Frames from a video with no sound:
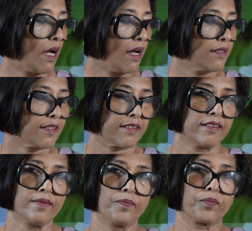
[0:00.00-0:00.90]

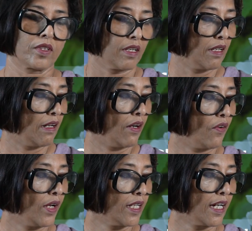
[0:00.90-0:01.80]
Answer,
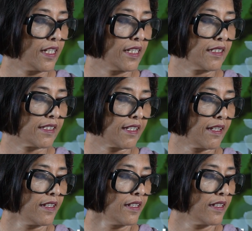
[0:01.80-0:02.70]
regarding
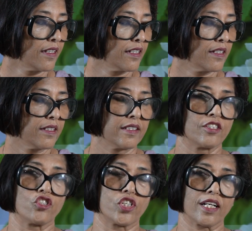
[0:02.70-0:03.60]
sin,
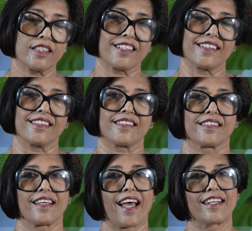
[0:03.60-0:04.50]

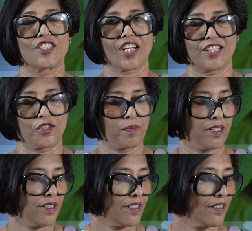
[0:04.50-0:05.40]
justice and
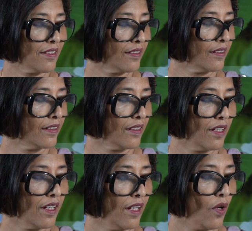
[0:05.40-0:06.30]
judgment.
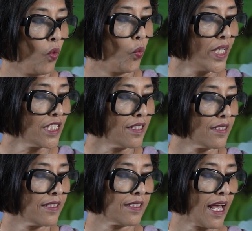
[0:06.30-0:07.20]
Which
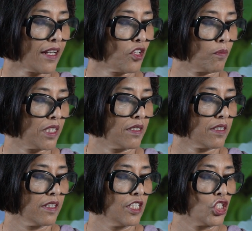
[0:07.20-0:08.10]

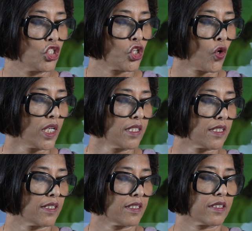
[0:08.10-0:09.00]
sacrament
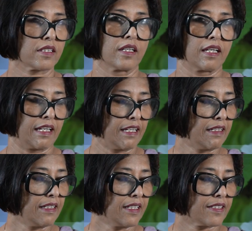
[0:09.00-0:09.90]
joins us
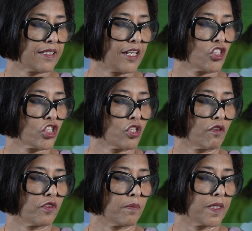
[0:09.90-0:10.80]
in the ascension
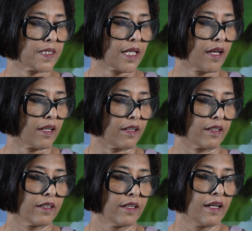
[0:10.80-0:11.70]
of the
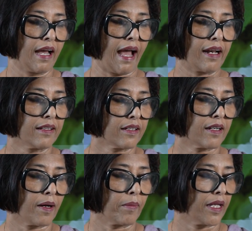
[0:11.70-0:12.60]
Messiah and the
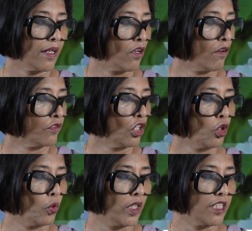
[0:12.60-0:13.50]
coming of the
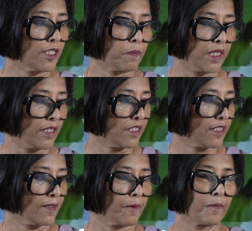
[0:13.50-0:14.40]
Holy Spirit?